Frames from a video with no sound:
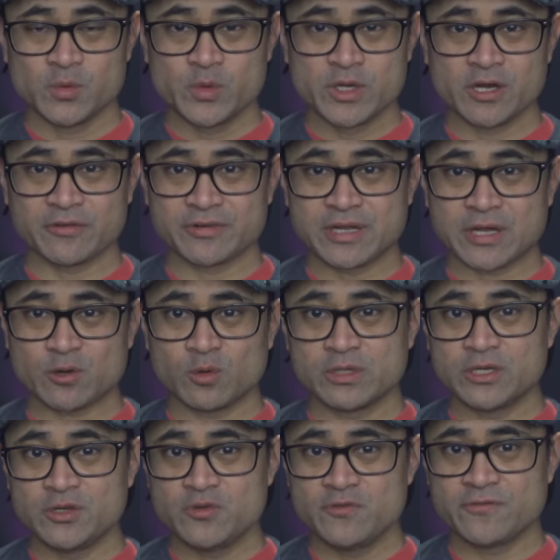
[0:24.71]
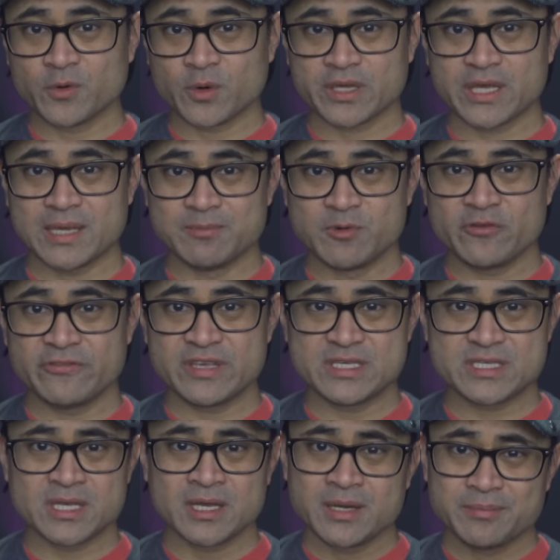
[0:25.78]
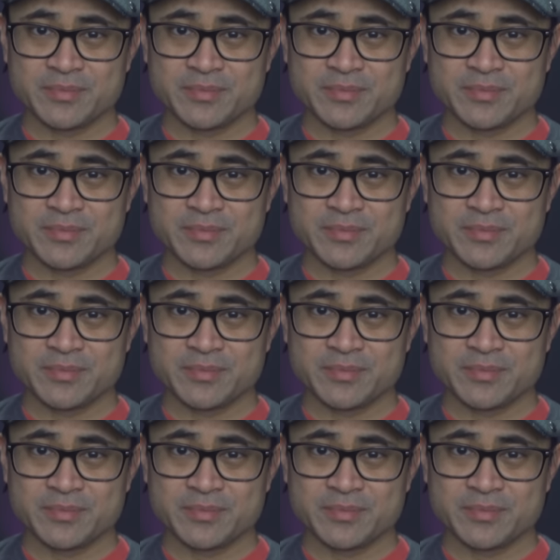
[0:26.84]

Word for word: we cover not only new 4K movies,